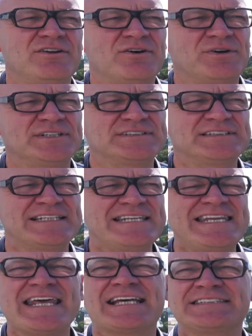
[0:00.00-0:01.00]
know, is it the
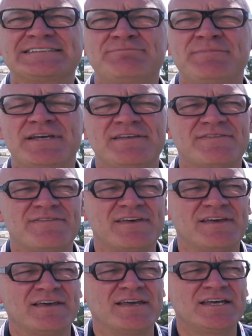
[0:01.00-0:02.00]
next big
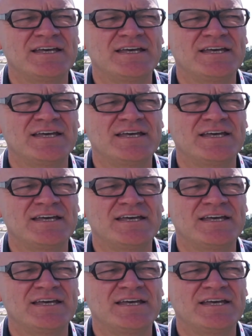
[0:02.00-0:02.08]
thing?